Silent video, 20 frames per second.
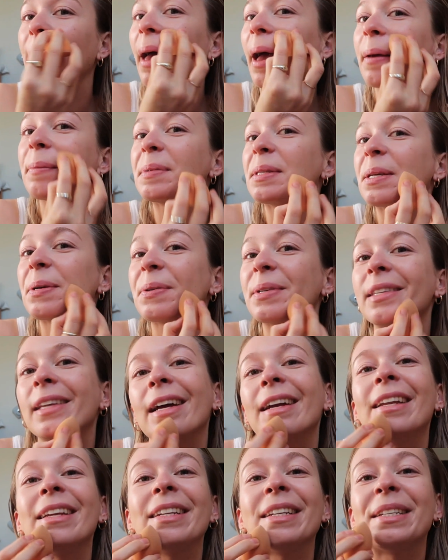I'm so
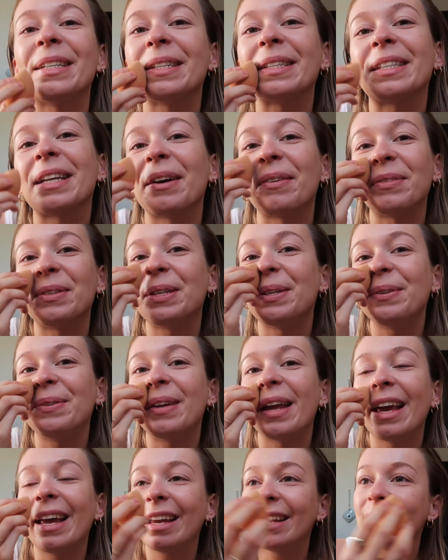excited to just have 2
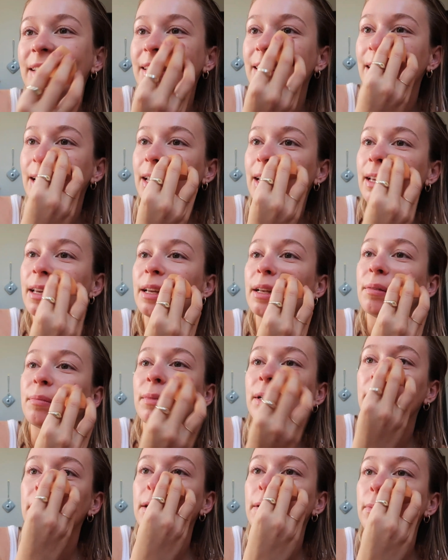days.
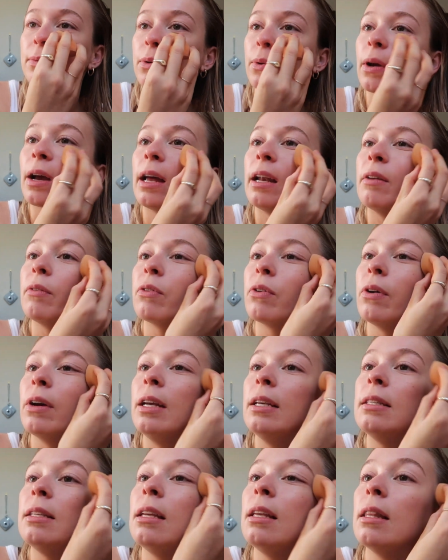Midterms were kind of
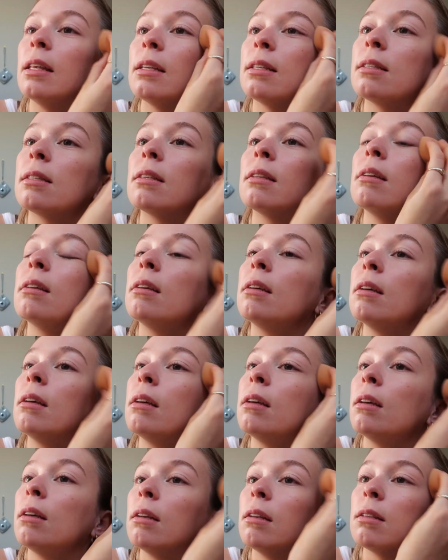crazy this
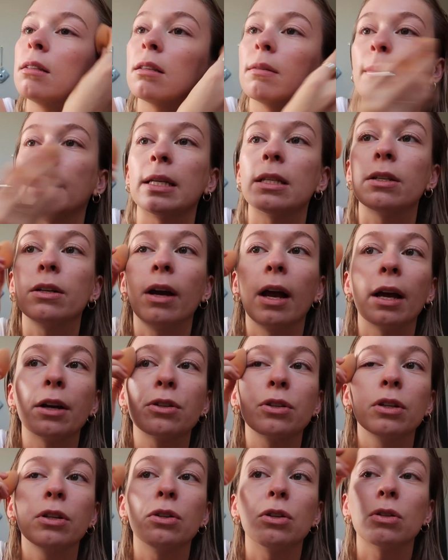semester. I
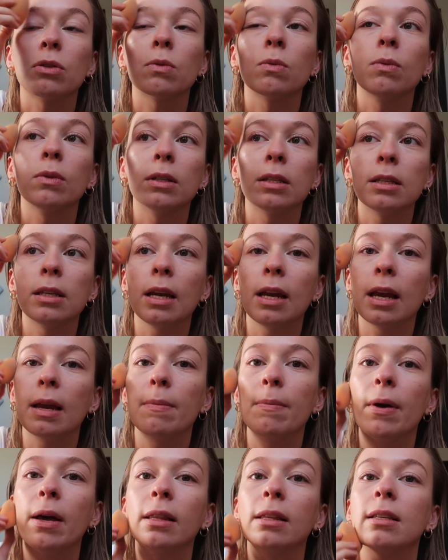actually just was sitting
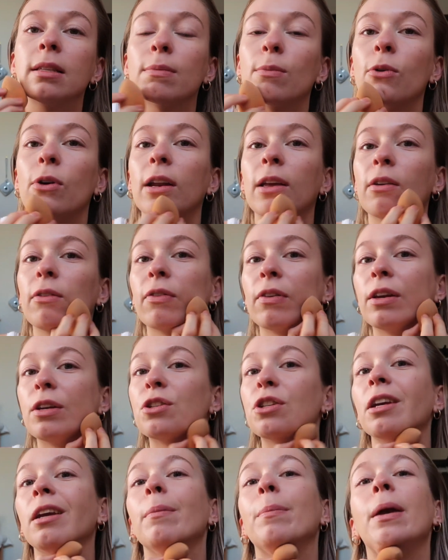in bed this morning
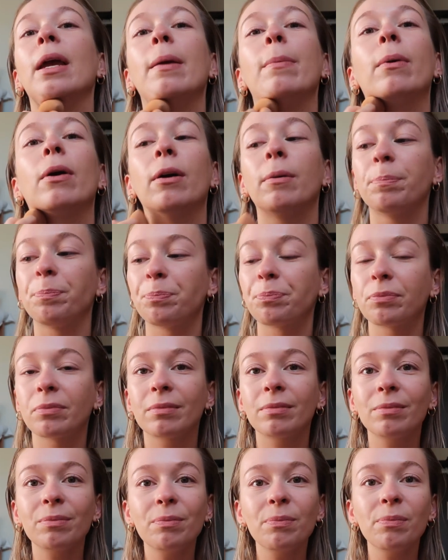finishing a paper,
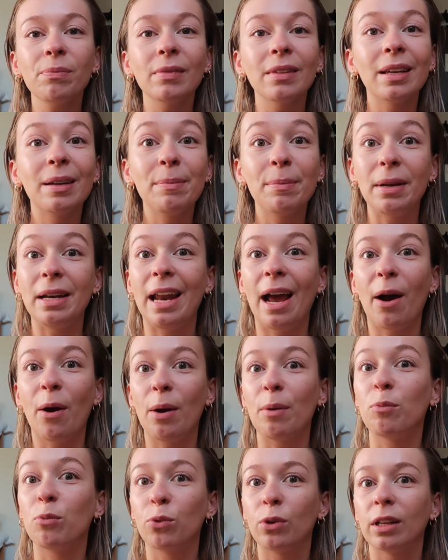but now
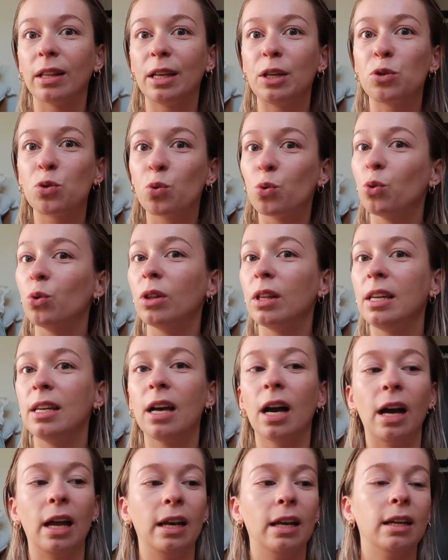I'm really truly
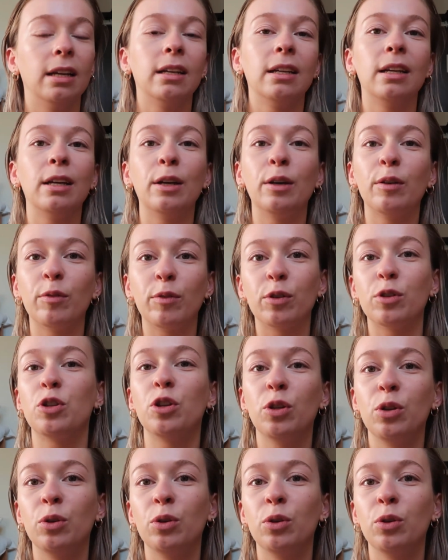done for